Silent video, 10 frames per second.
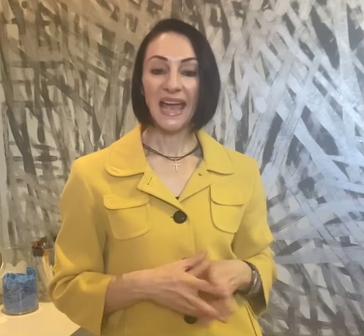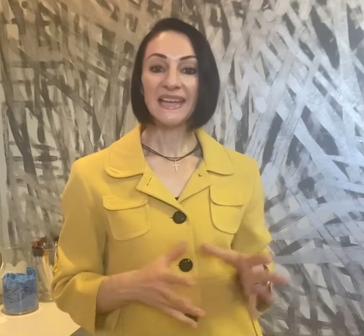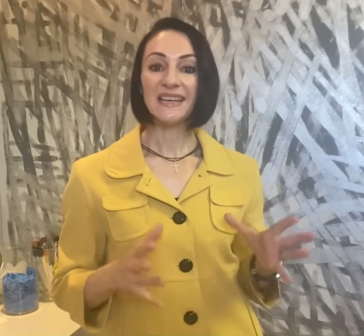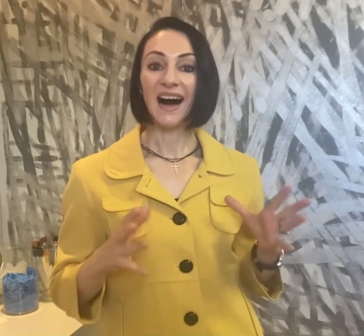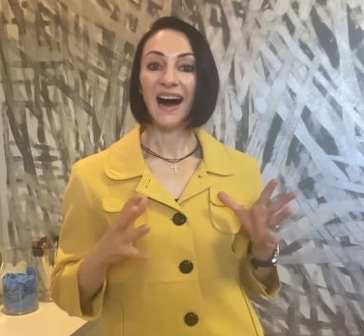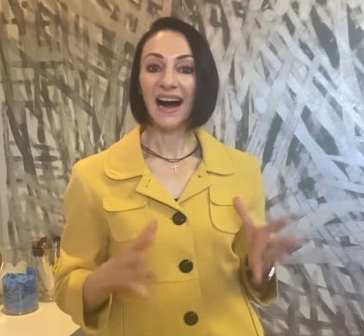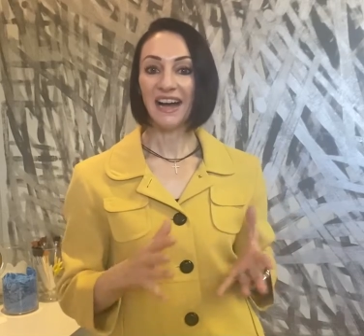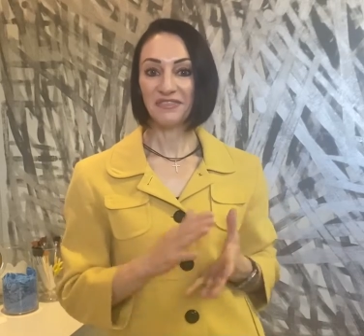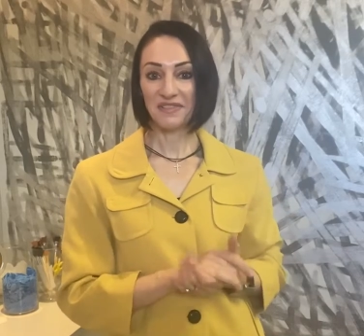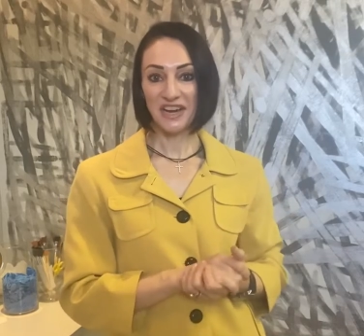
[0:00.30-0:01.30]
It's
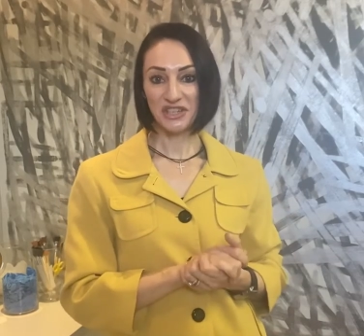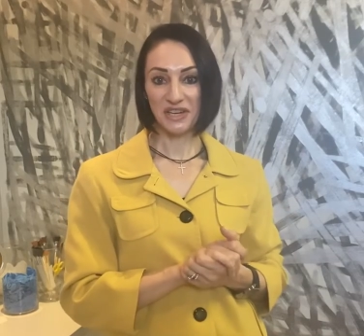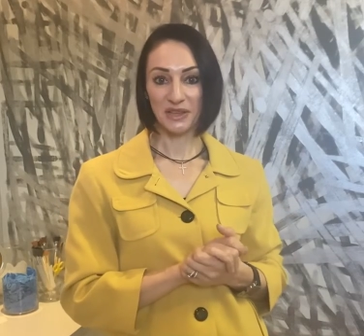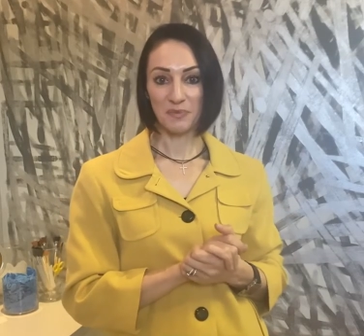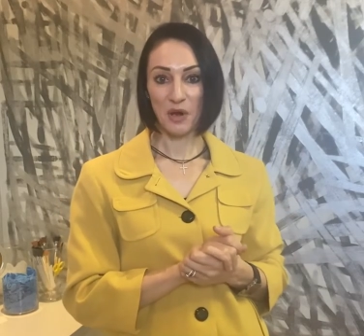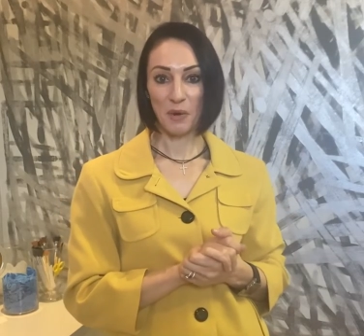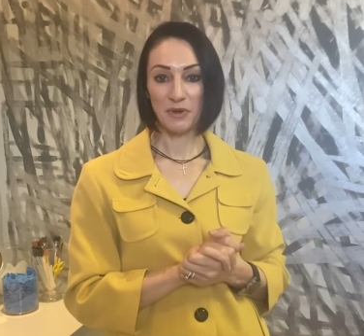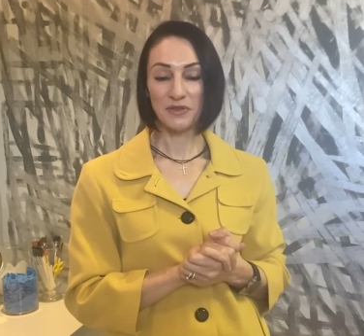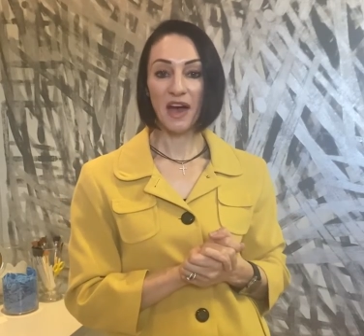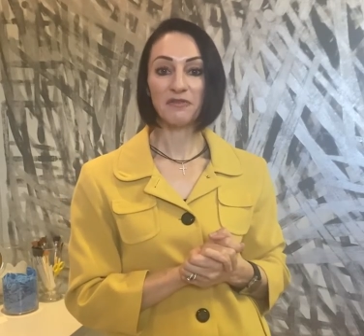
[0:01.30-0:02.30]
high fashion at the
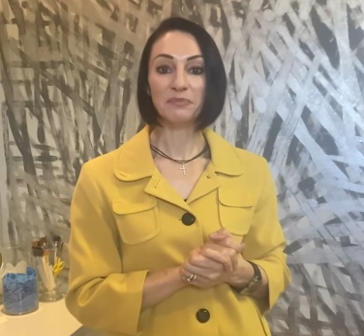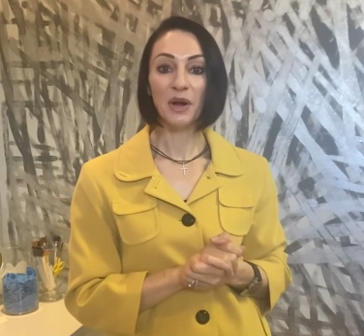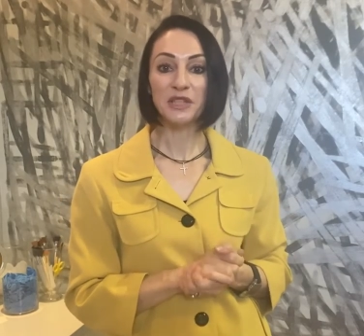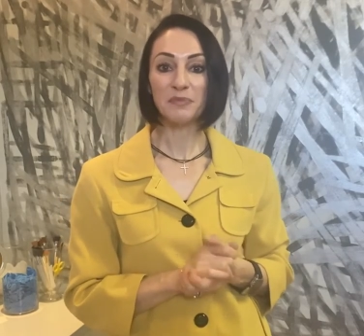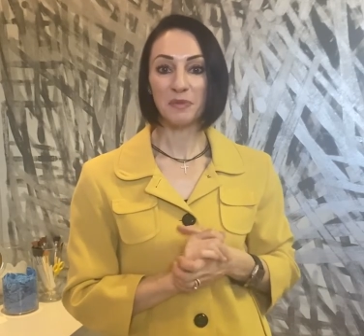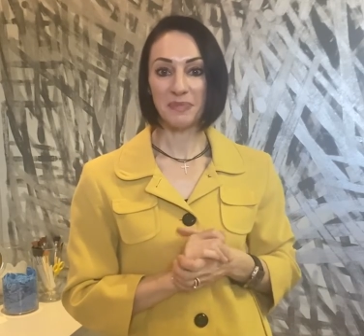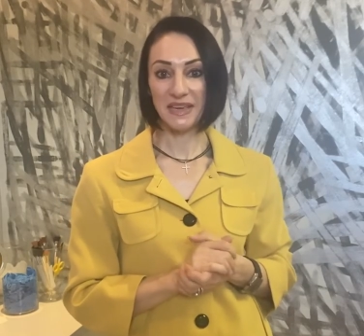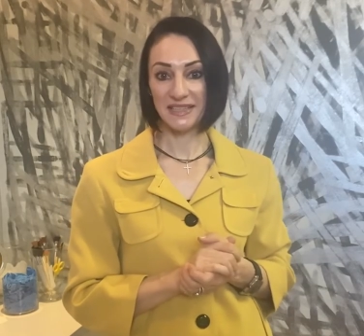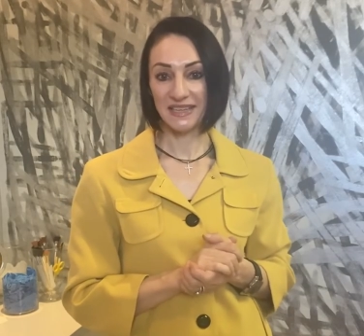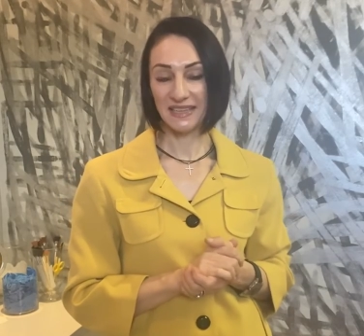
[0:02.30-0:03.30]
moment to have multiple
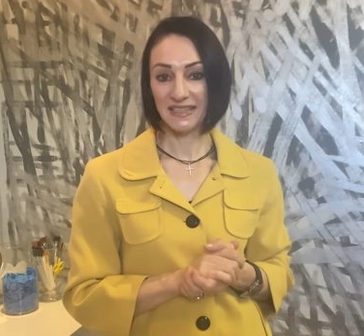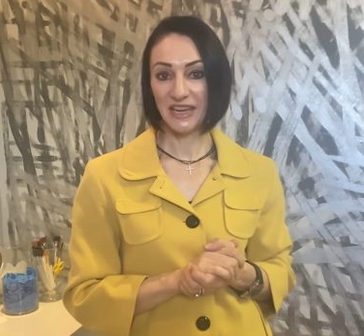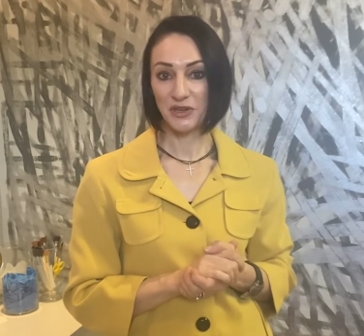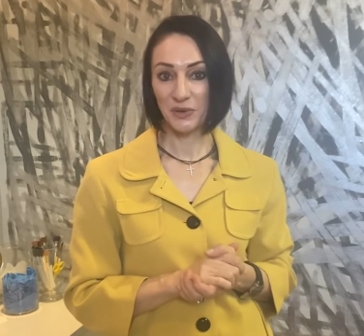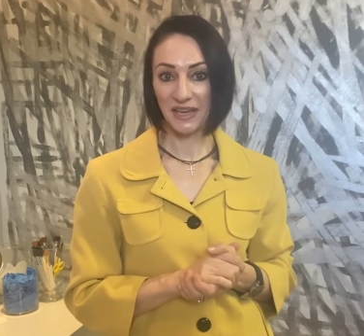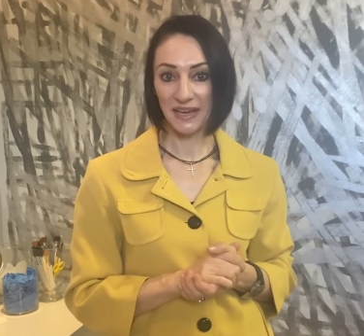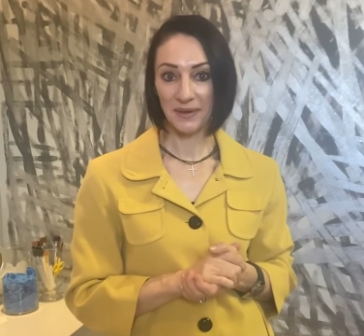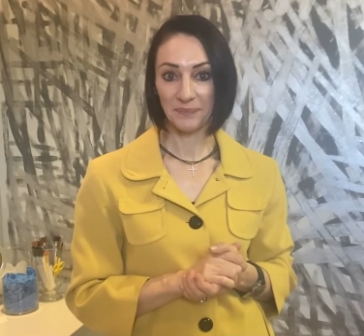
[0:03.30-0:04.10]
piercings in your ear.